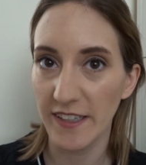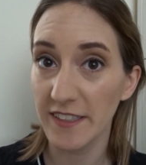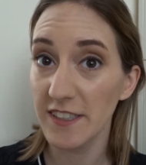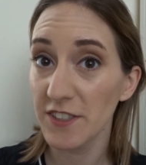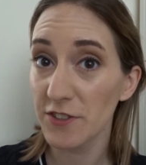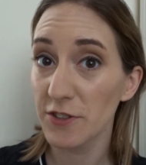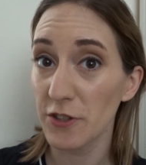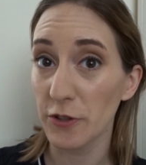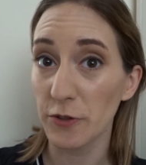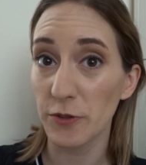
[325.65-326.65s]
In addition to
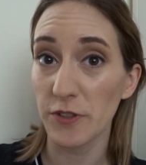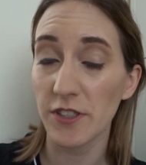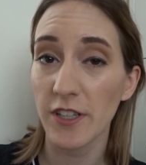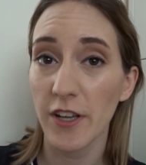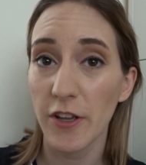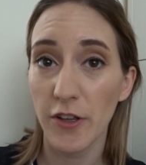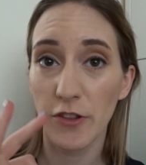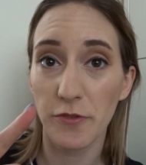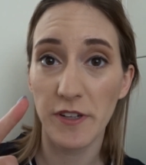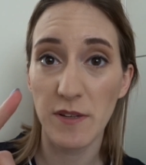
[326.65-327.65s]
those
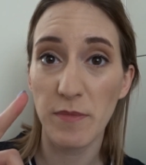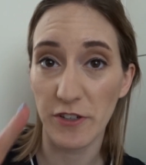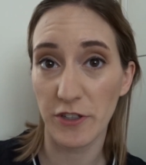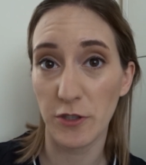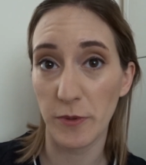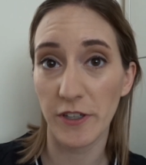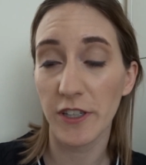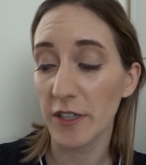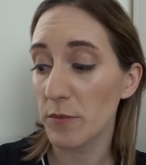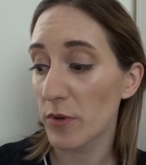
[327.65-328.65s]
3 miracle
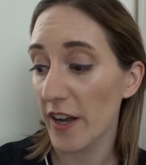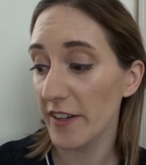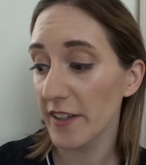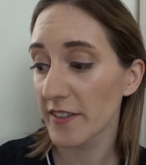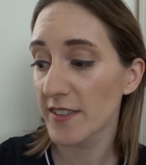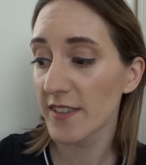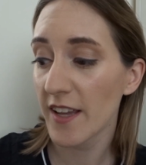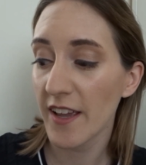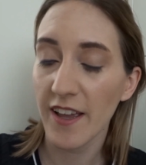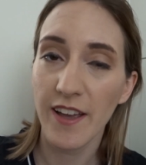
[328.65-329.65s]
working products,
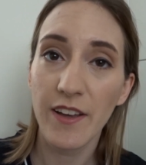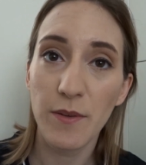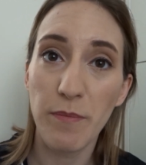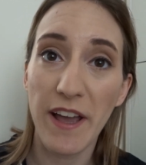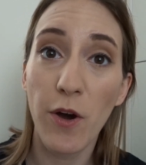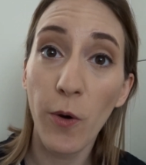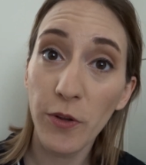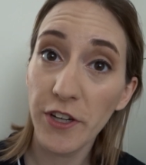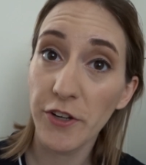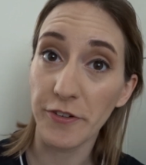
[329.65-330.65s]
my
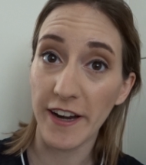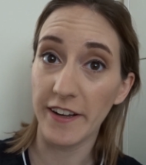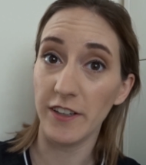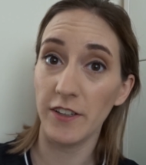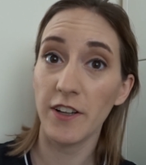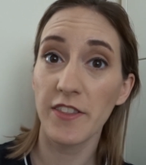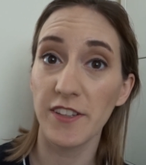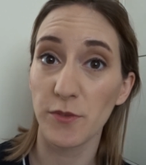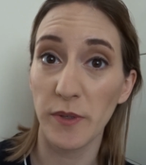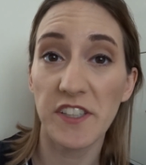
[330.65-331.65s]
holy grail
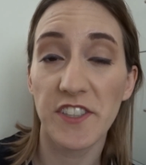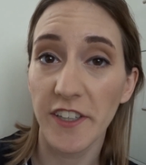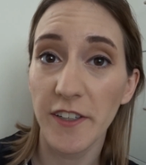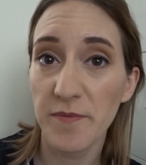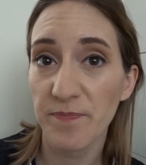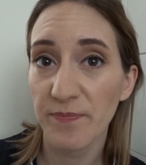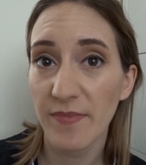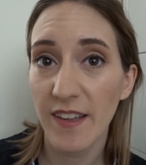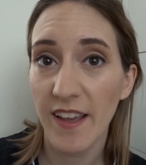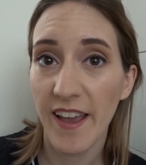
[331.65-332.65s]
this winter
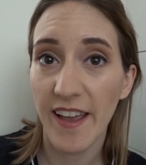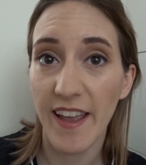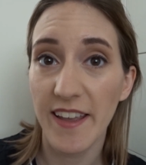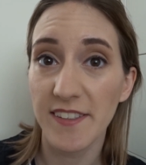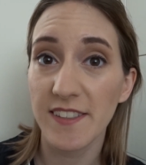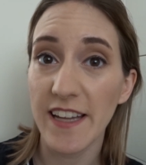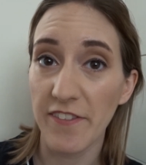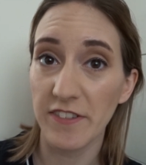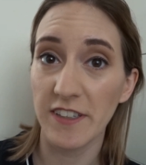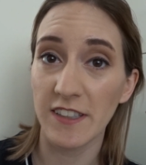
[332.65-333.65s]
is
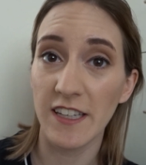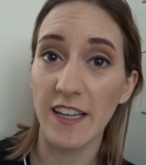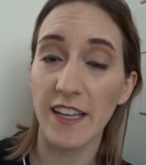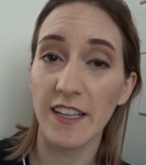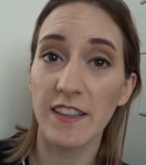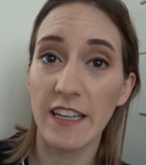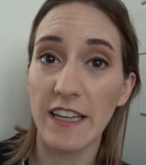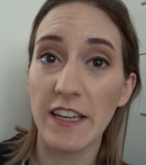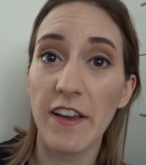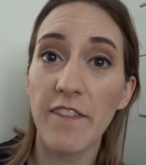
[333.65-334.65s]
definitely
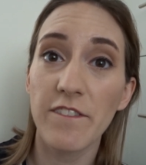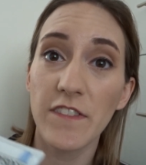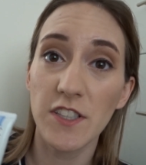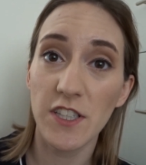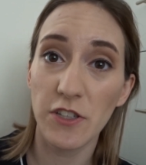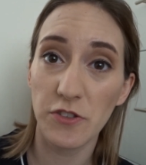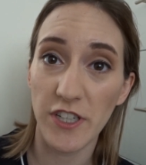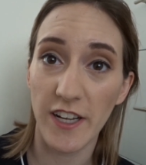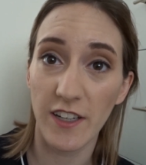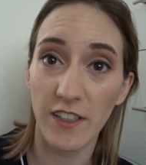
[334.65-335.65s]
the
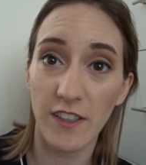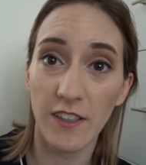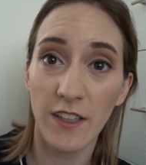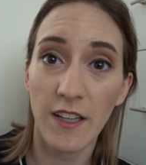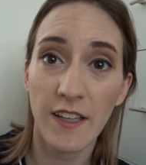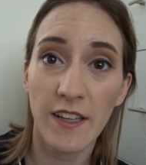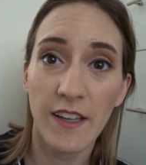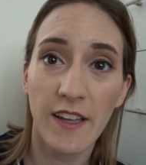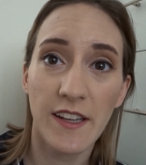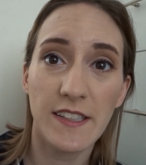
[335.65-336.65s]
Physiogel
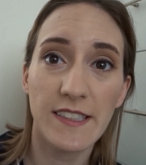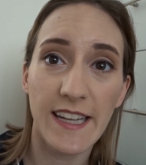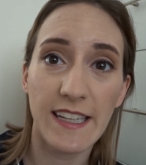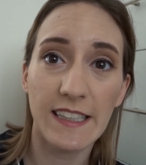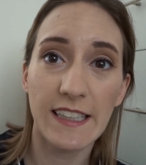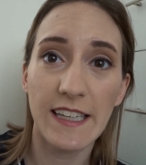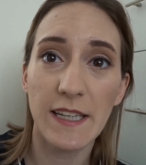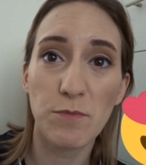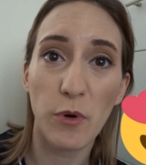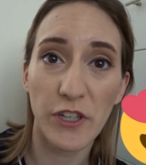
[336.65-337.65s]

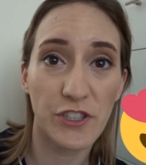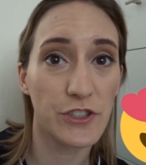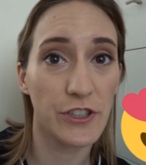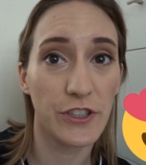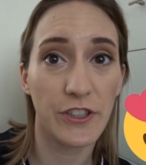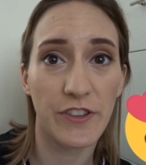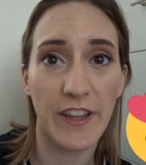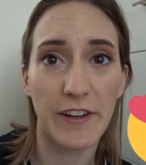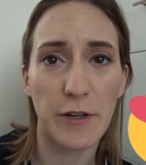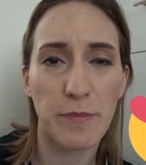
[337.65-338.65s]
Daily Moisture
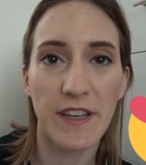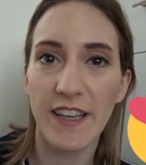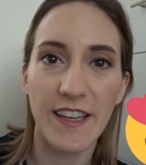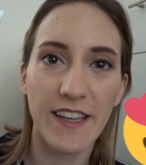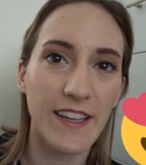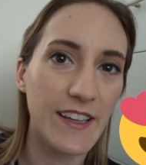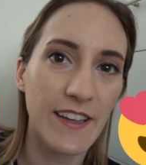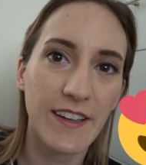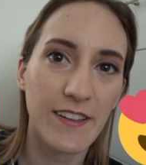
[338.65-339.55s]
Therapy